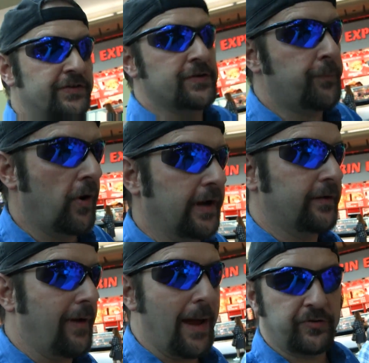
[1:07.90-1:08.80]
disappointed the
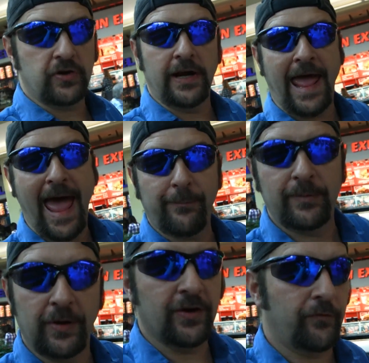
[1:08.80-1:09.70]
rapture didn't happen,
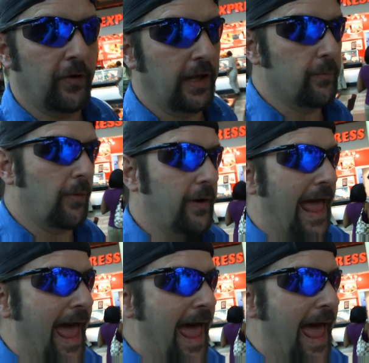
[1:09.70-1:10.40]
because really what would have